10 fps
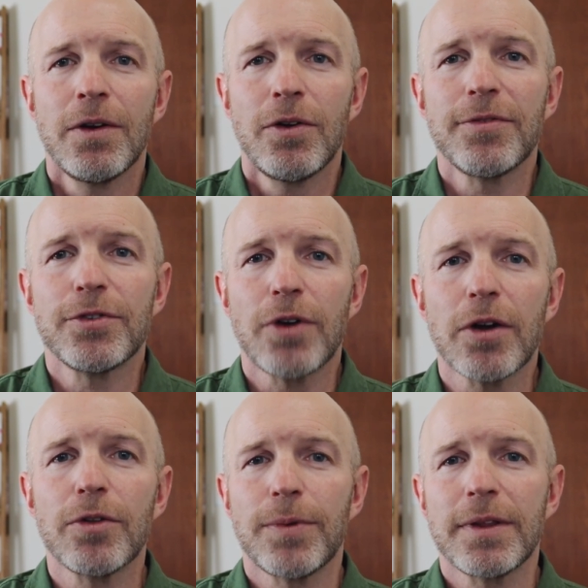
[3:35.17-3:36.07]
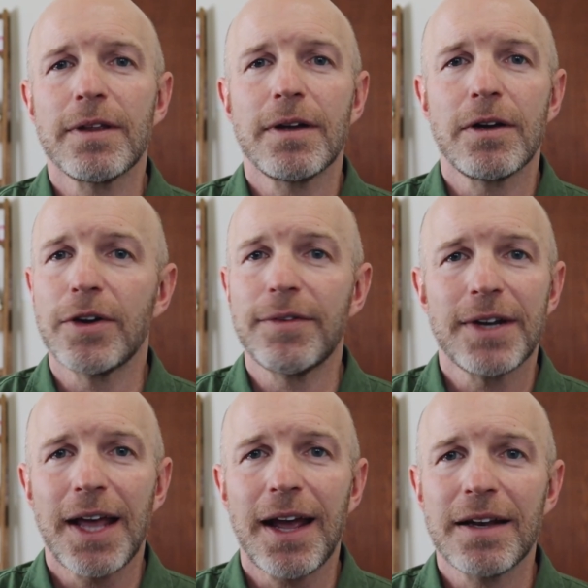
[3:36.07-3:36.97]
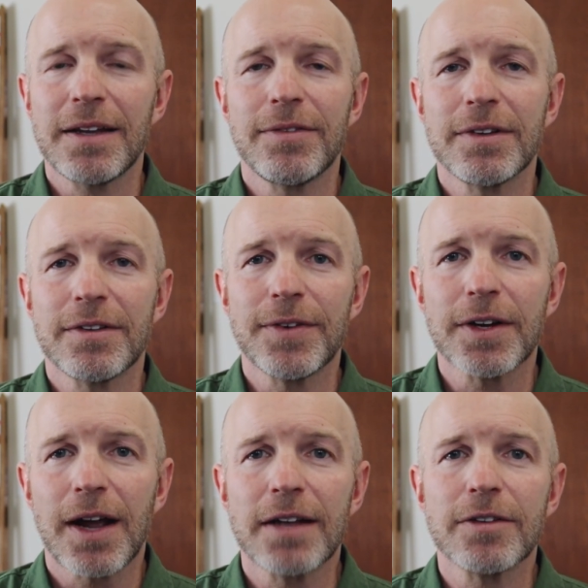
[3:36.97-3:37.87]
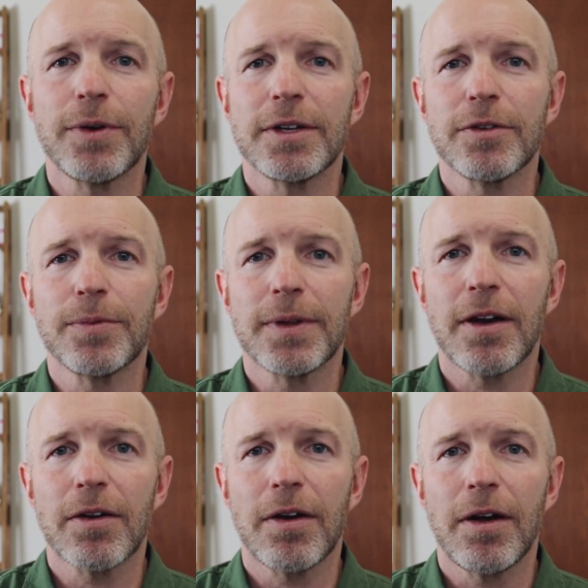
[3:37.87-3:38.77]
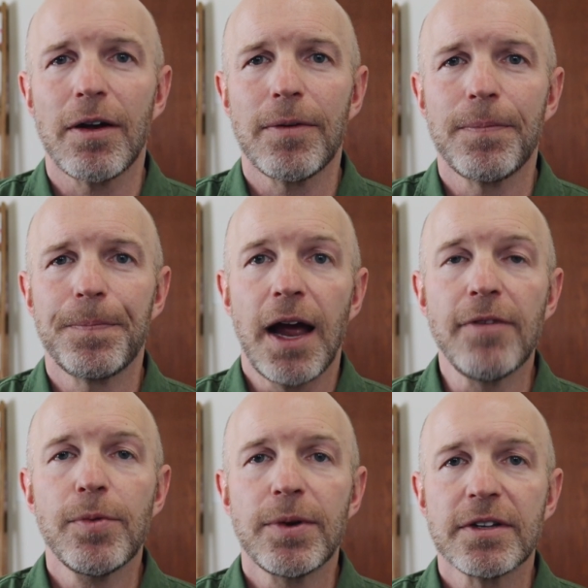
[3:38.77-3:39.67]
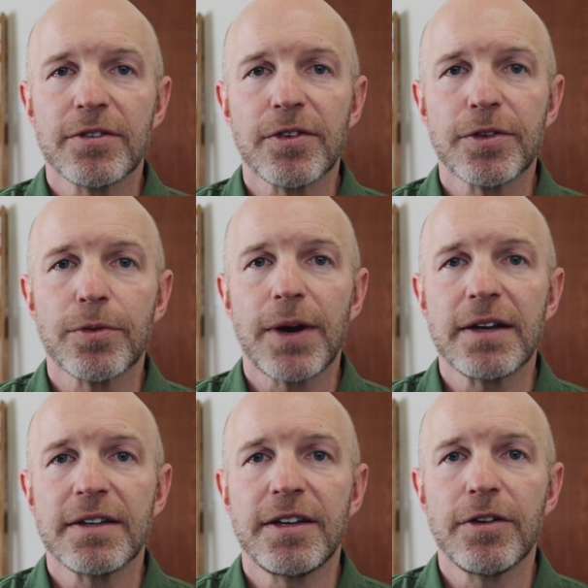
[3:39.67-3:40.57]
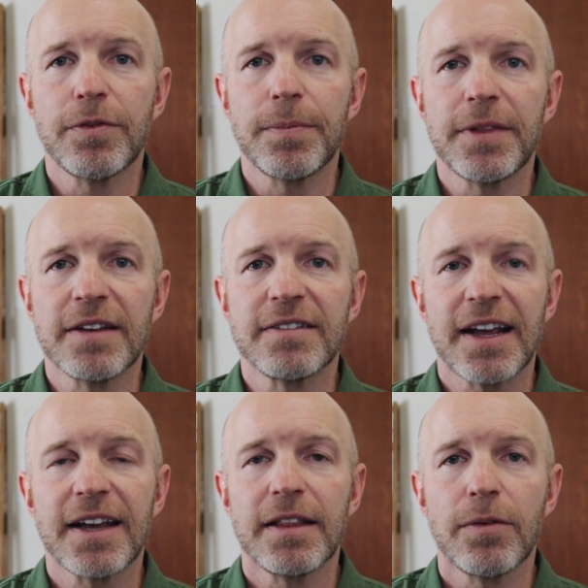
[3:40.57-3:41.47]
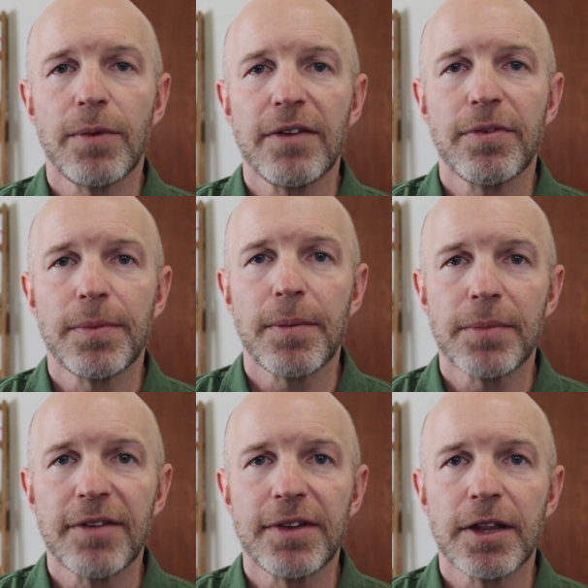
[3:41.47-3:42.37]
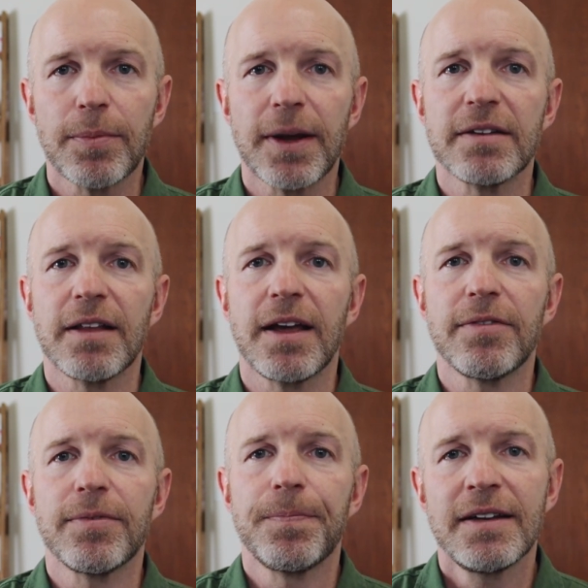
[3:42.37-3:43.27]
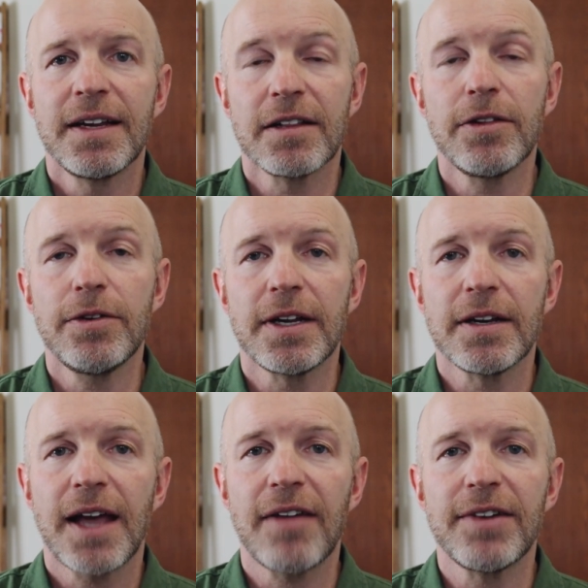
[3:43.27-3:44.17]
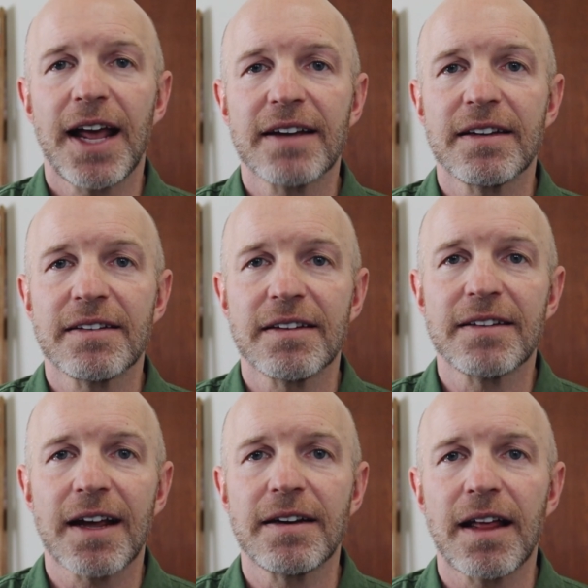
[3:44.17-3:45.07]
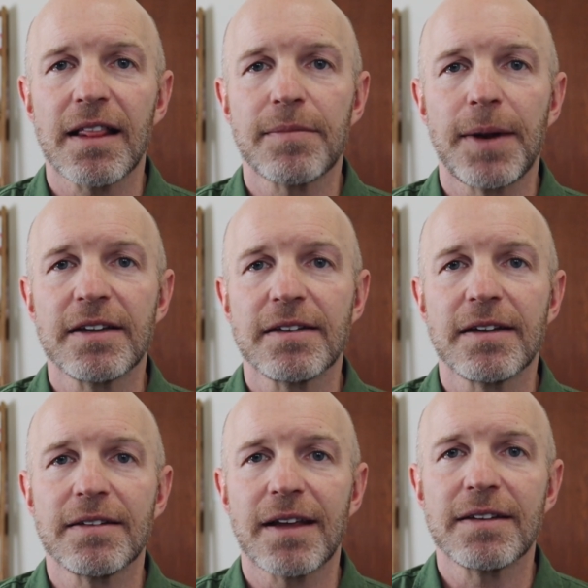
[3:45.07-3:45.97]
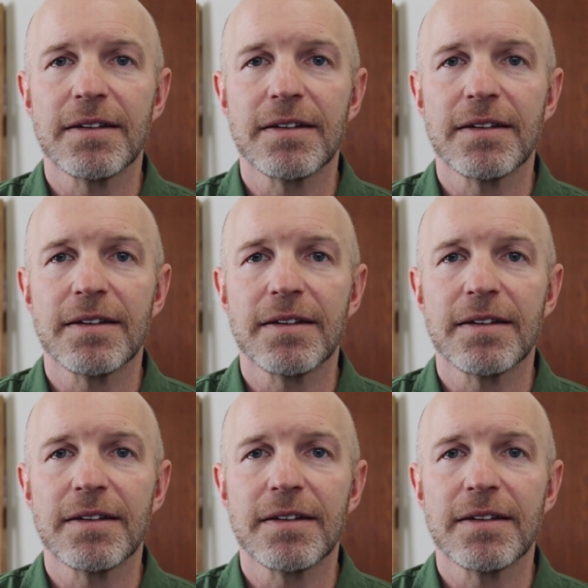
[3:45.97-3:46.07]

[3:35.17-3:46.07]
who have struggled with or even had even severe consequences with alcohol. Everyone deserves the right to heal from things that get in the way from them living their best life, including having access to psychedelic medicines like